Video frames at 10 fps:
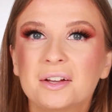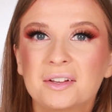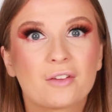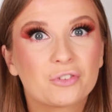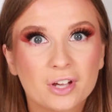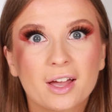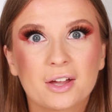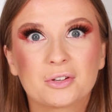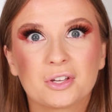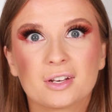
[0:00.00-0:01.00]
I forgot
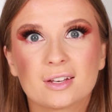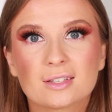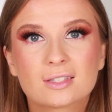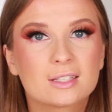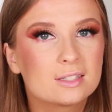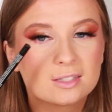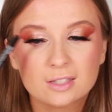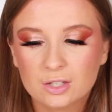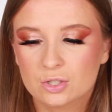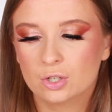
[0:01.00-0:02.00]
how good it is. It's
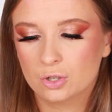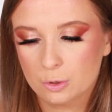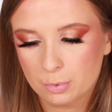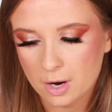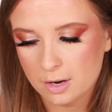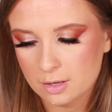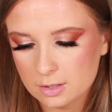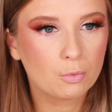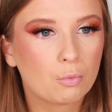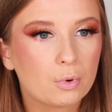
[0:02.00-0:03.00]
such a good
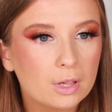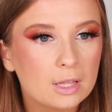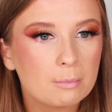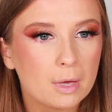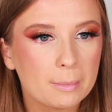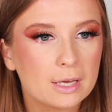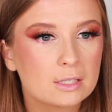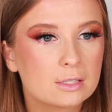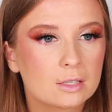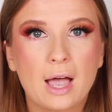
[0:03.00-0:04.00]
product. Really
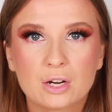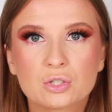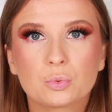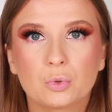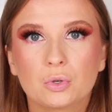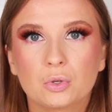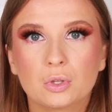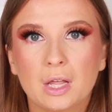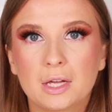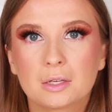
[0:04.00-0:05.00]
mimics actual
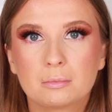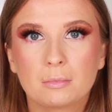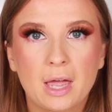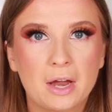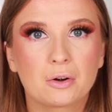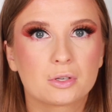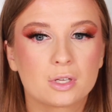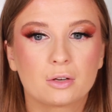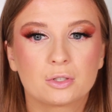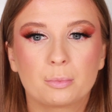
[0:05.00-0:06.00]
like hairs
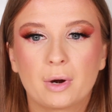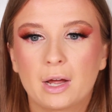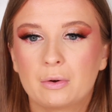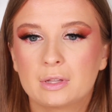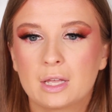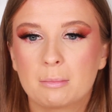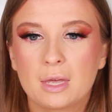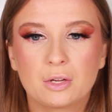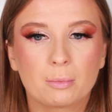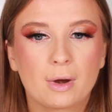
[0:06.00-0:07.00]
on your brow and they
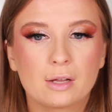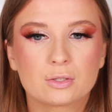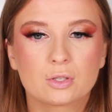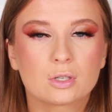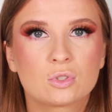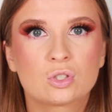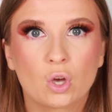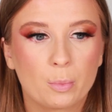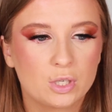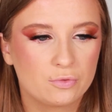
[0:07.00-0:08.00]
make your brows look so
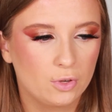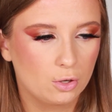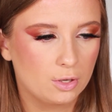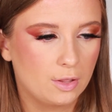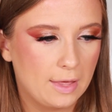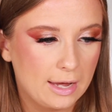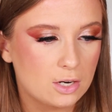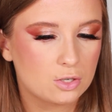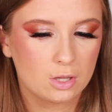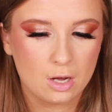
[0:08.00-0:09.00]
much fuller than they
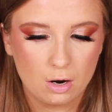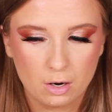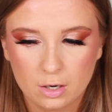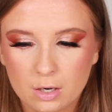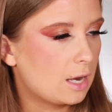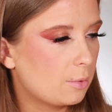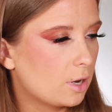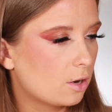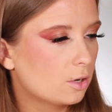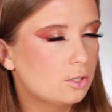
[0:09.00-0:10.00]
actually are. Now we
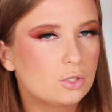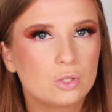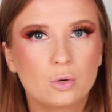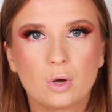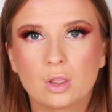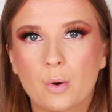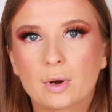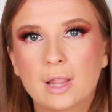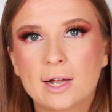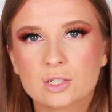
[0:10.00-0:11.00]
are going to do a lower
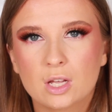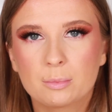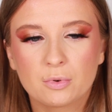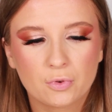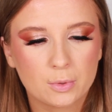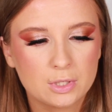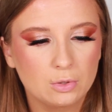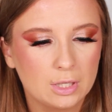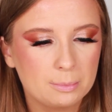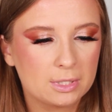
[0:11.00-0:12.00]
lash line before we do
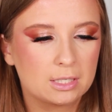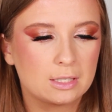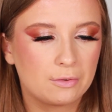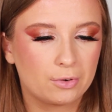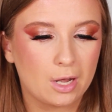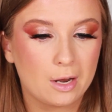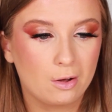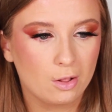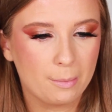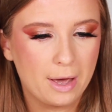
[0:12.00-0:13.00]
lips because I forgot
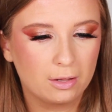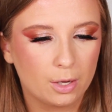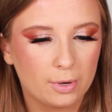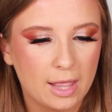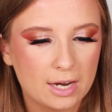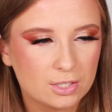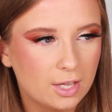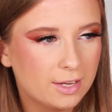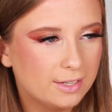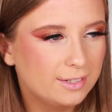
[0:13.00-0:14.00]
all about lower lash
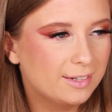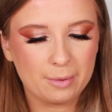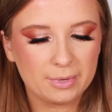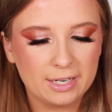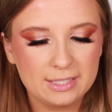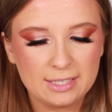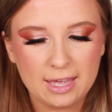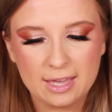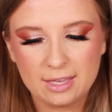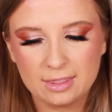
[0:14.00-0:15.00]
line. I'm going to
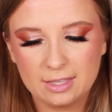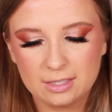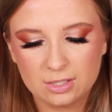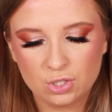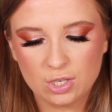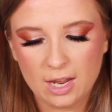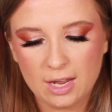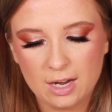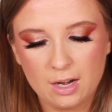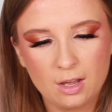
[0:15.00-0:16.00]
take this
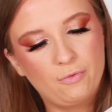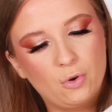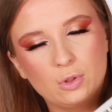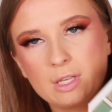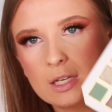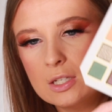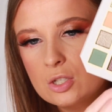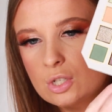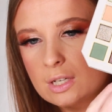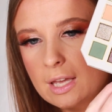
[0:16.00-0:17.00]
shade
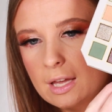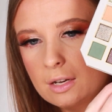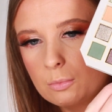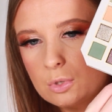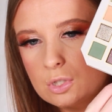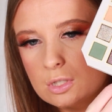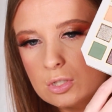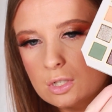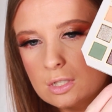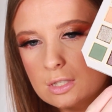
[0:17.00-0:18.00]
Foliage again, which is
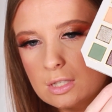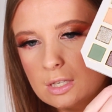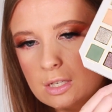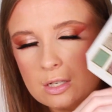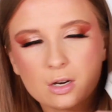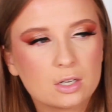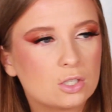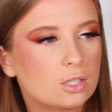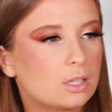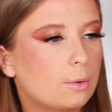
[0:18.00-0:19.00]
just the darkest
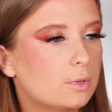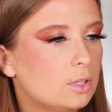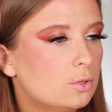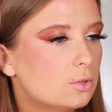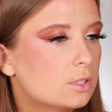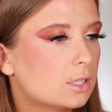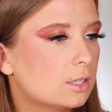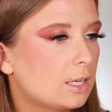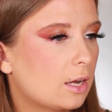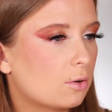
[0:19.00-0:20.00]
shade that we used in
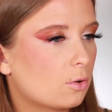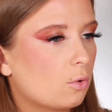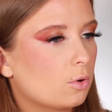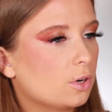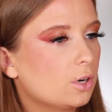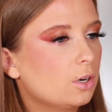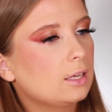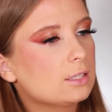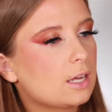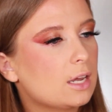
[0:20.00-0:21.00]
the outer corner,
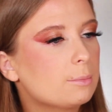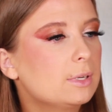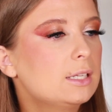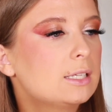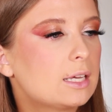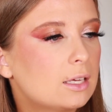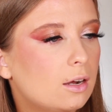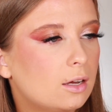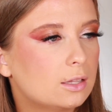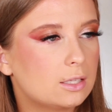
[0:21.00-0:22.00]
and I'm going to take it
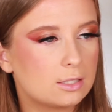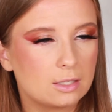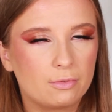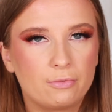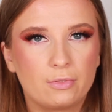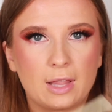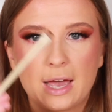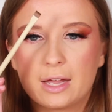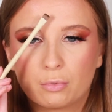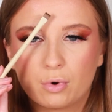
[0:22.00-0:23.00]
on this
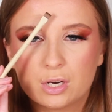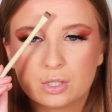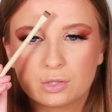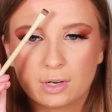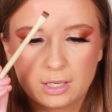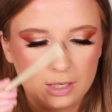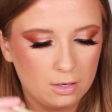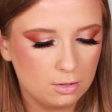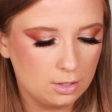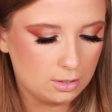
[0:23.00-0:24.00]
flat brush right
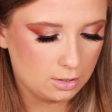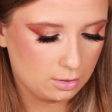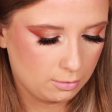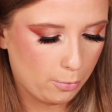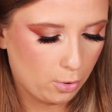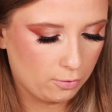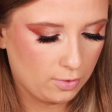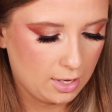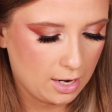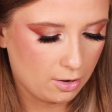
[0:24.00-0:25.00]
here. This is a
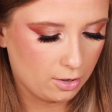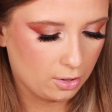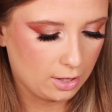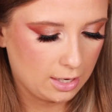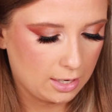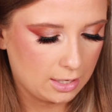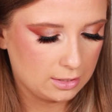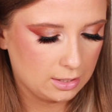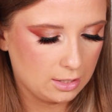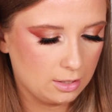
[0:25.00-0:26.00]
Morphe Ariel
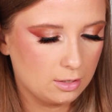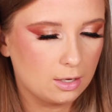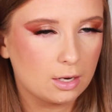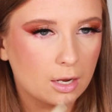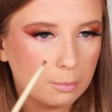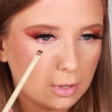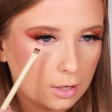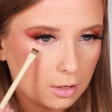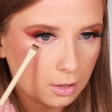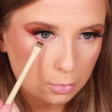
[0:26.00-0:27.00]
A19 and I'm
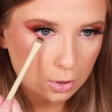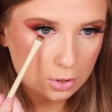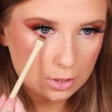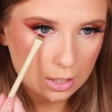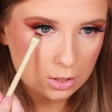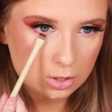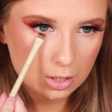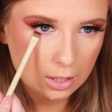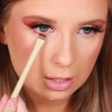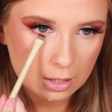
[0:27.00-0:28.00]
going to push that
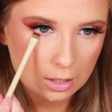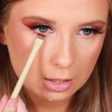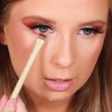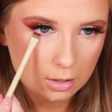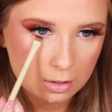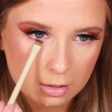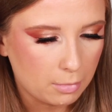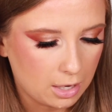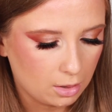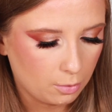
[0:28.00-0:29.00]
shade in
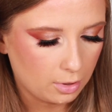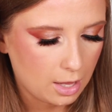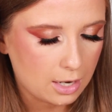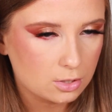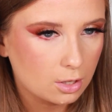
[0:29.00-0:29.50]
my lower lash